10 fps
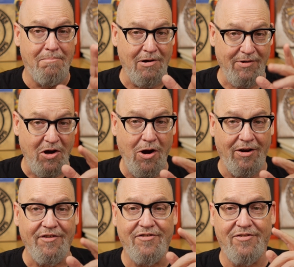But
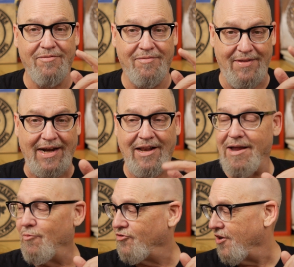regardless, that
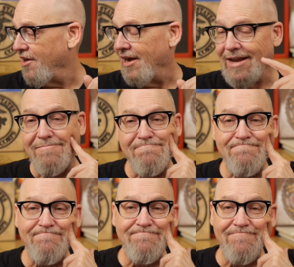claim was denied.
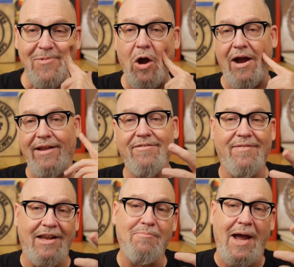All right,
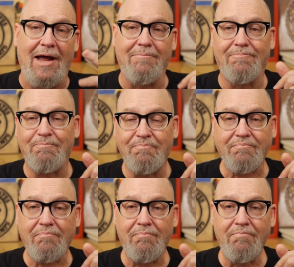that's bad.
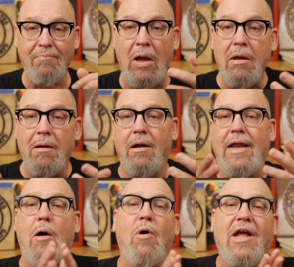
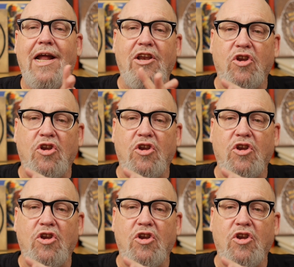Now, what can I